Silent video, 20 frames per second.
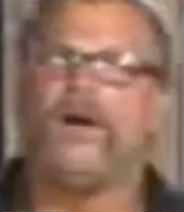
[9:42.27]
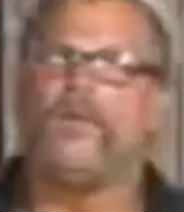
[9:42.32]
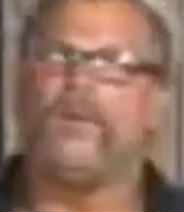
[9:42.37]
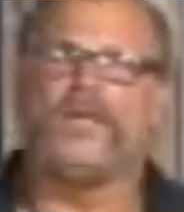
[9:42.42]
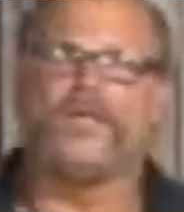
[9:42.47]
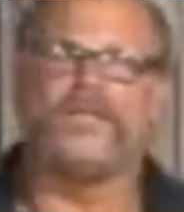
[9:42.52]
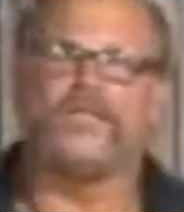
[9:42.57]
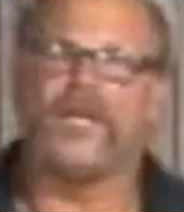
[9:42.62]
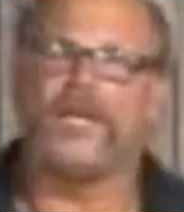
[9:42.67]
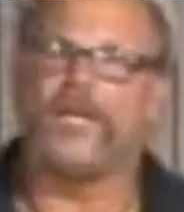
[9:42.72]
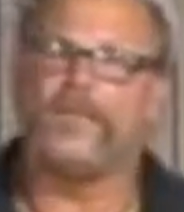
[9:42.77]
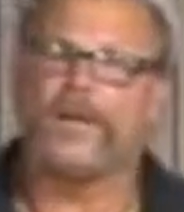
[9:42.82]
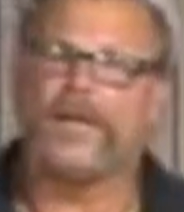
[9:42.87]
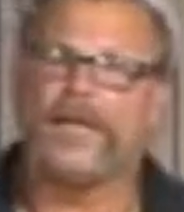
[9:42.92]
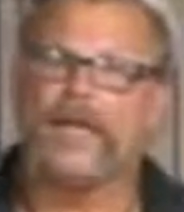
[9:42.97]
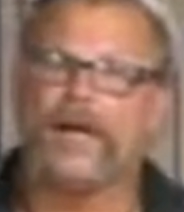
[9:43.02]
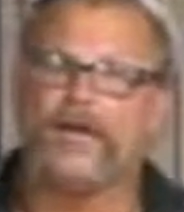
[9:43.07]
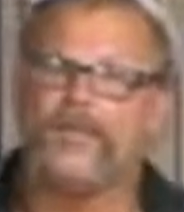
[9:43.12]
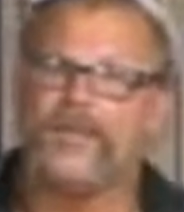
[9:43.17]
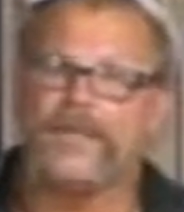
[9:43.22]
Uh, we could talk
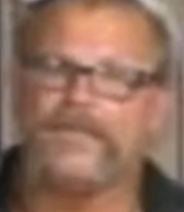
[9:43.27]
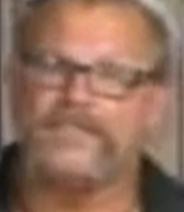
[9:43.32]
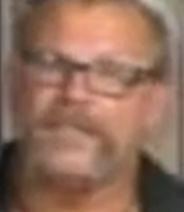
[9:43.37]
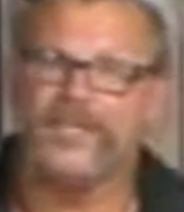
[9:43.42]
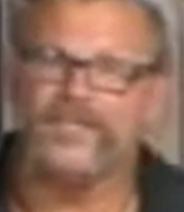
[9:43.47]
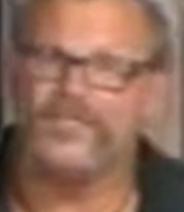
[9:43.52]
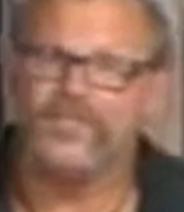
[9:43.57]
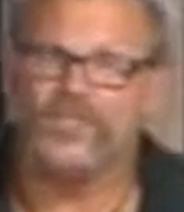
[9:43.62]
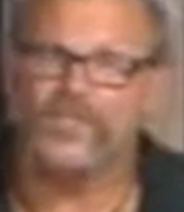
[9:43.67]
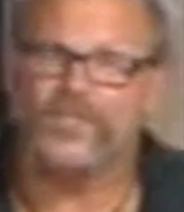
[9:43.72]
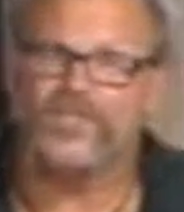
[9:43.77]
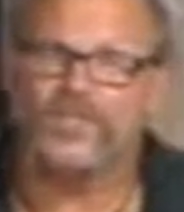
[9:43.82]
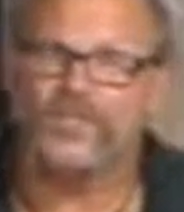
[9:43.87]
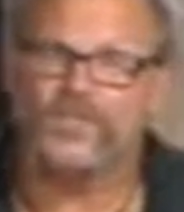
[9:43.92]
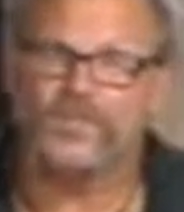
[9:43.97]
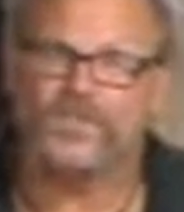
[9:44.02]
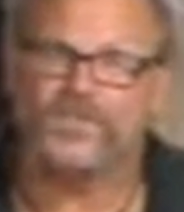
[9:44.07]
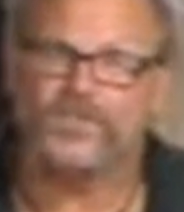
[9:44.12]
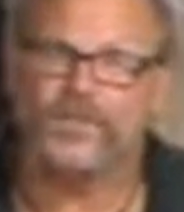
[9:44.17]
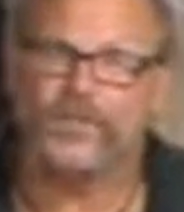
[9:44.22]
about how they say
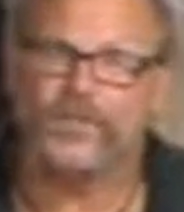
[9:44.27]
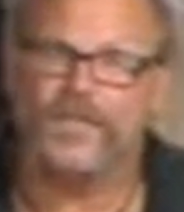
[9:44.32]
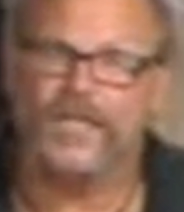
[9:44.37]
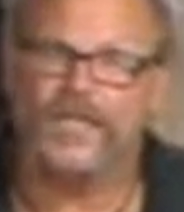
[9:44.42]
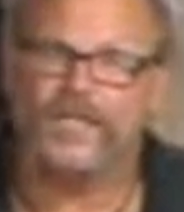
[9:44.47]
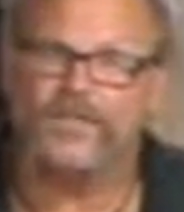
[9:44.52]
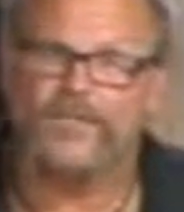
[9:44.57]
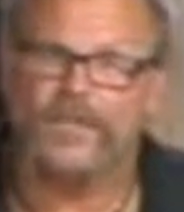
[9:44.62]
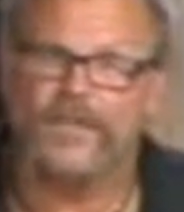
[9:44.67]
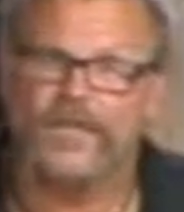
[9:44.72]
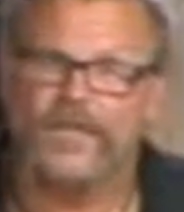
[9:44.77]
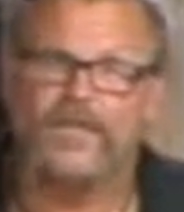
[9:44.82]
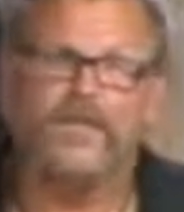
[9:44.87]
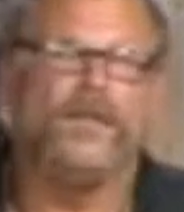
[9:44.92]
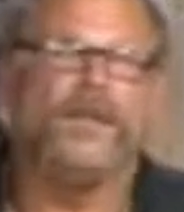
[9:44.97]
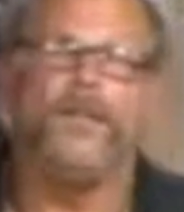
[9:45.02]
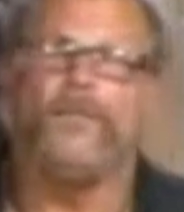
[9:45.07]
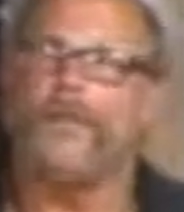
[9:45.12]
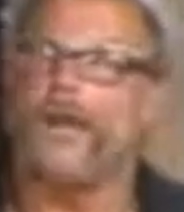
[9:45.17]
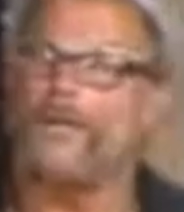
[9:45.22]
Jesus was a created
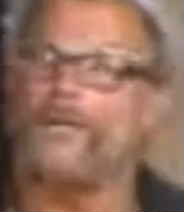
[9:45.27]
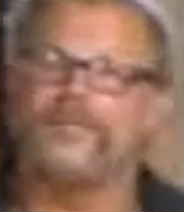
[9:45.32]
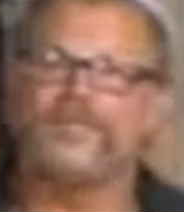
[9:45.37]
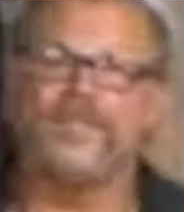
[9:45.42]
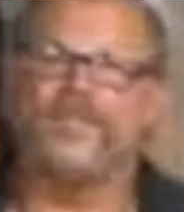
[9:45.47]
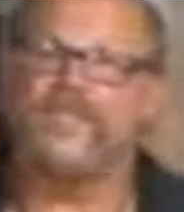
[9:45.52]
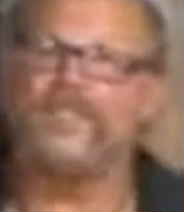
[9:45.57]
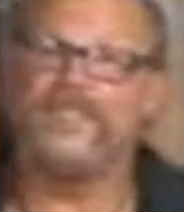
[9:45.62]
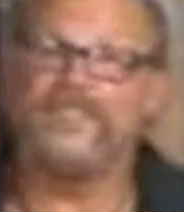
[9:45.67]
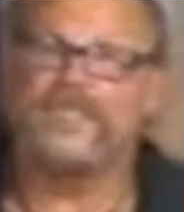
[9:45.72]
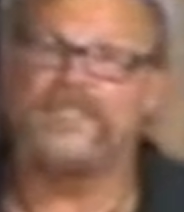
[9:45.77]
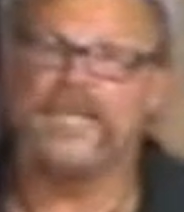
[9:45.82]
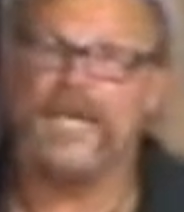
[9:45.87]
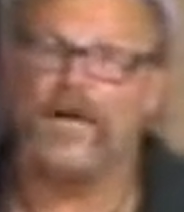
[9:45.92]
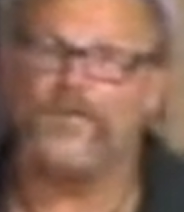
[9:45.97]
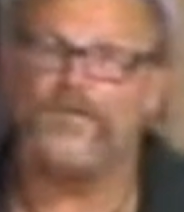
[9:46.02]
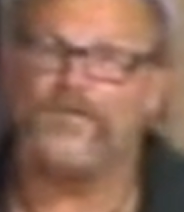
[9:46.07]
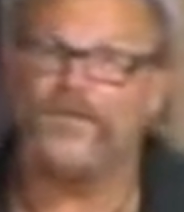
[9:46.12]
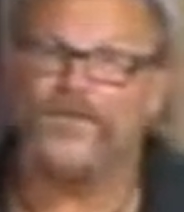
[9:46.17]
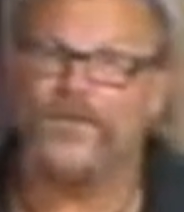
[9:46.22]
being. Bible says he's
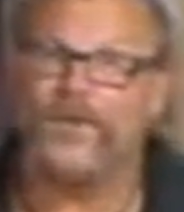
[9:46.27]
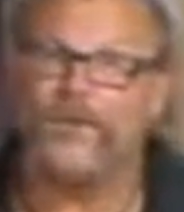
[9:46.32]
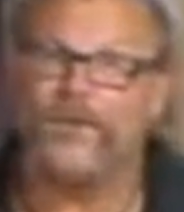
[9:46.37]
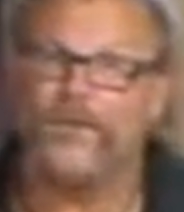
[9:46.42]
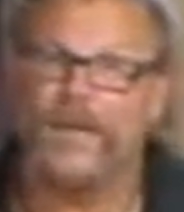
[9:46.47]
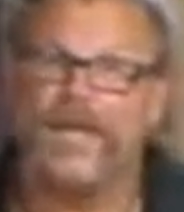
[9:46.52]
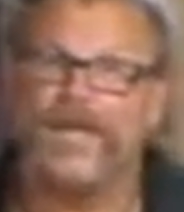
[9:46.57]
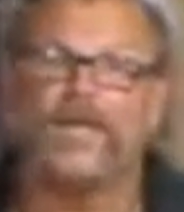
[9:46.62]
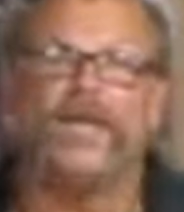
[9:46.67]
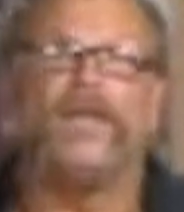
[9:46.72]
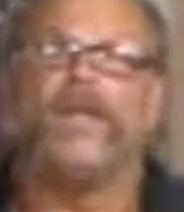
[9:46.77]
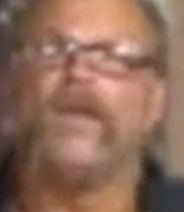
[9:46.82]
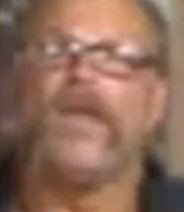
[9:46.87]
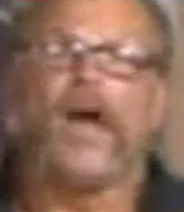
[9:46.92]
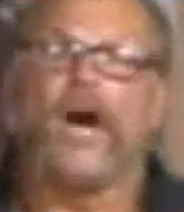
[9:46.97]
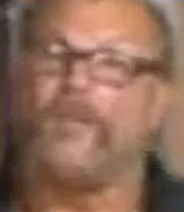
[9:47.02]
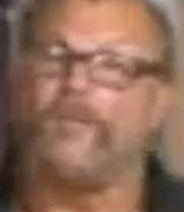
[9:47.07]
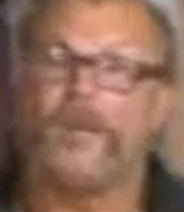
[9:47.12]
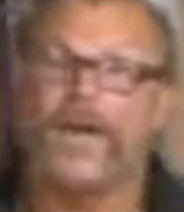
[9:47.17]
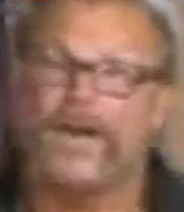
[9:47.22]
the Alpha and the Omega.
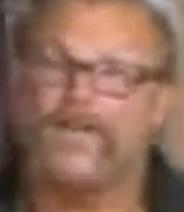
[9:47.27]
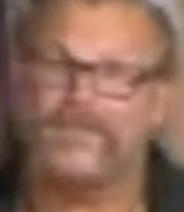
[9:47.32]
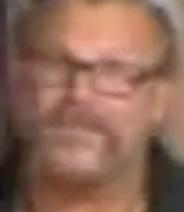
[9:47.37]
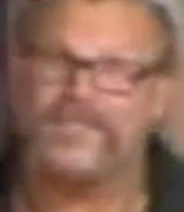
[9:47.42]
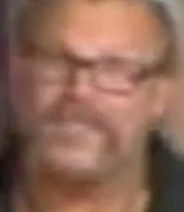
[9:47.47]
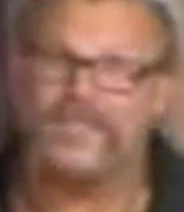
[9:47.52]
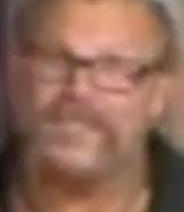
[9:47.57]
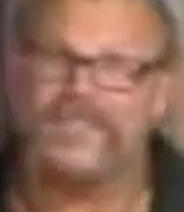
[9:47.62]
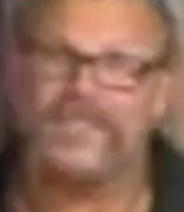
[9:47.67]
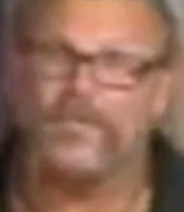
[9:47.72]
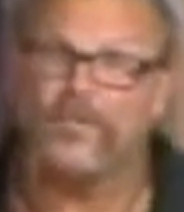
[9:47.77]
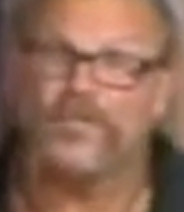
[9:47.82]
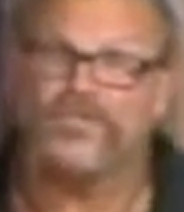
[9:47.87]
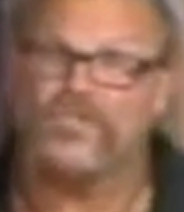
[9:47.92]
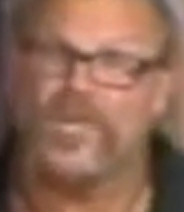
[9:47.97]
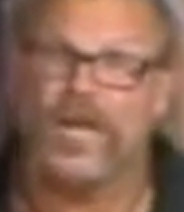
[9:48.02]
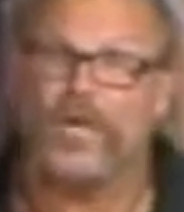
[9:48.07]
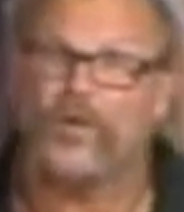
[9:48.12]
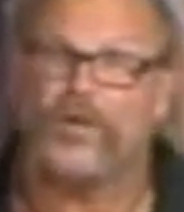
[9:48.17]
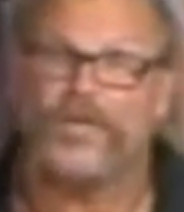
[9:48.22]
Uh, Bible says he
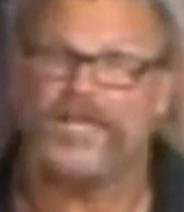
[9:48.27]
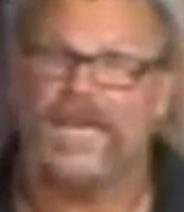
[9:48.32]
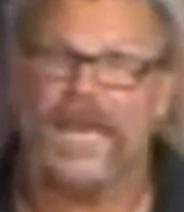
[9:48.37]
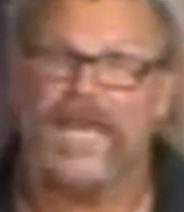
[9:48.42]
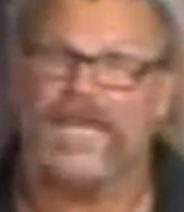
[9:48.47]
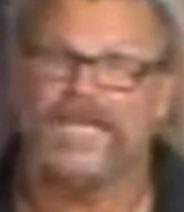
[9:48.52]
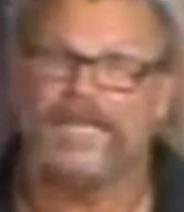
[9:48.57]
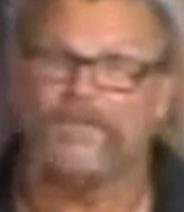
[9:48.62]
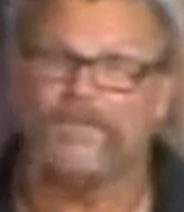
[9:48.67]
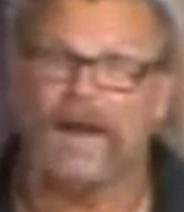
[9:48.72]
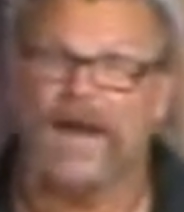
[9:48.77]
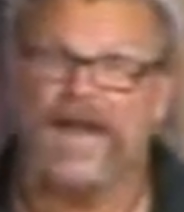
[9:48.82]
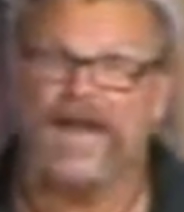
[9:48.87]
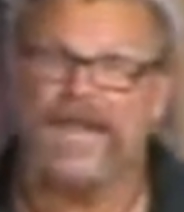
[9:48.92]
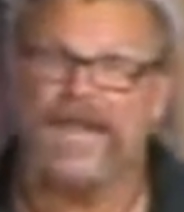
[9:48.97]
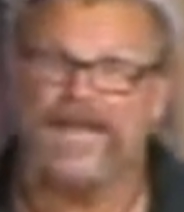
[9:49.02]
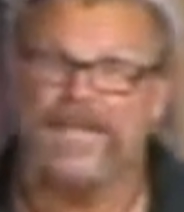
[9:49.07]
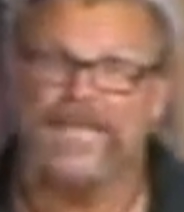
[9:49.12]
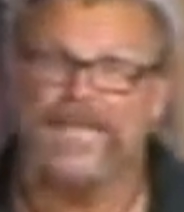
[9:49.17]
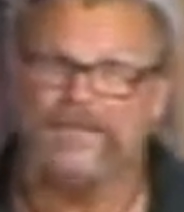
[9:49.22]
was not created
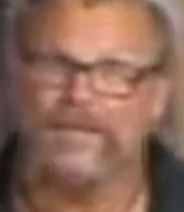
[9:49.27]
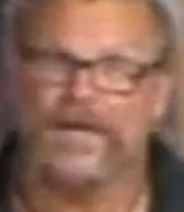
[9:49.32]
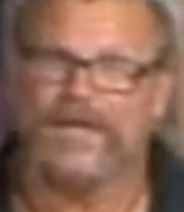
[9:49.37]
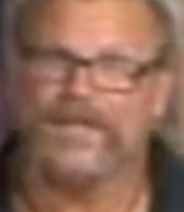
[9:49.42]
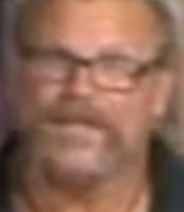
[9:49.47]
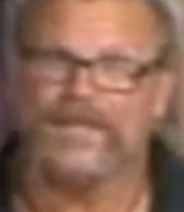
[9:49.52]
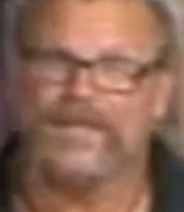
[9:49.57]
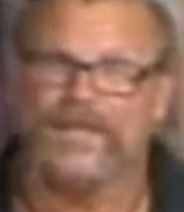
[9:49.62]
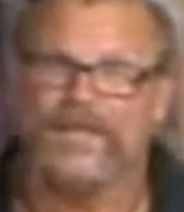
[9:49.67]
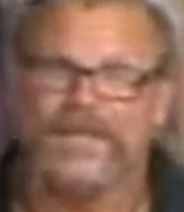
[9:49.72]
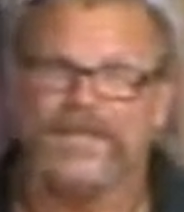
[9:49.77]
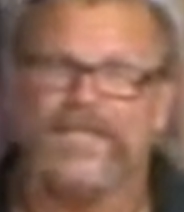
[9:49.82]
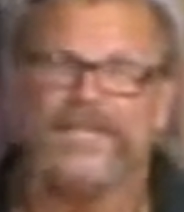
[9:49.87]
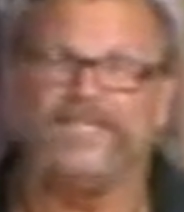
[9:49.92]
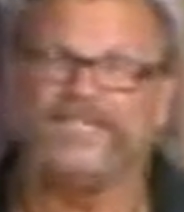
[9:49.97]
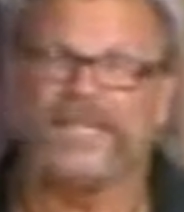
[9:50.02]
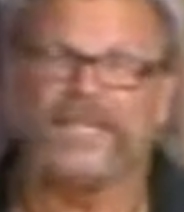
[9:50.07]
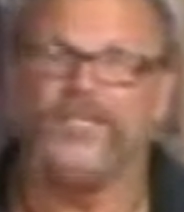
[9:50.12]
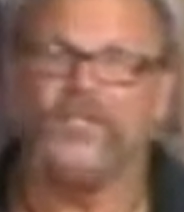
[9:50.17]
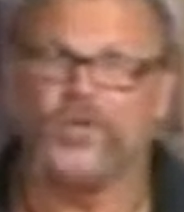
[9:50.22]
by anybody.
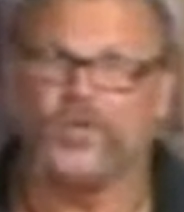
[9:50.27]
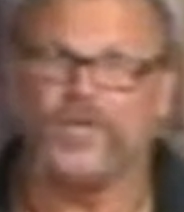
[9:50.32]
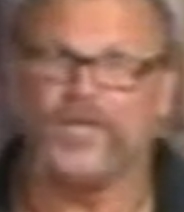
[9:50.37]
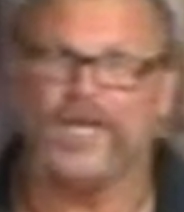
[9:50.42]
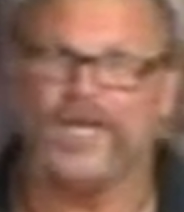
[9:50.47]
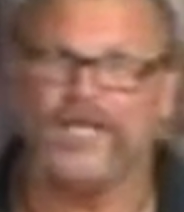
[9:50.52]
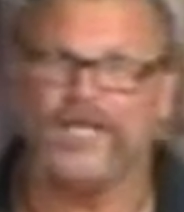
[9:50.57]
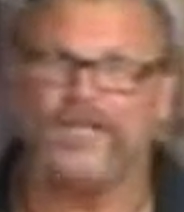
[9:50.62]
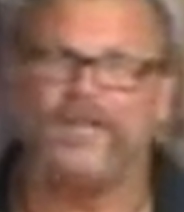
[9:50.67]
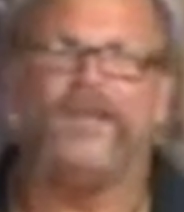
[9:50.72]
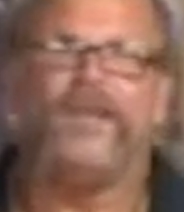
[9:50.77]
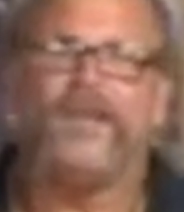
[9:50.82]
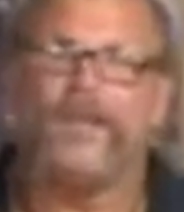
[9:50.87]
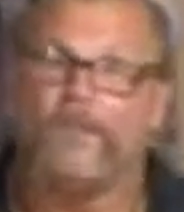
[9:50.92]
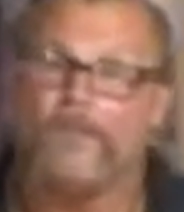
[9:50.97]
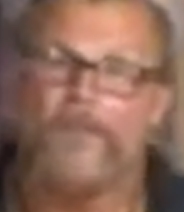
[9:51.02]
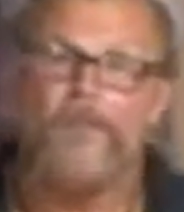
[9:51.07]
He's uncreated.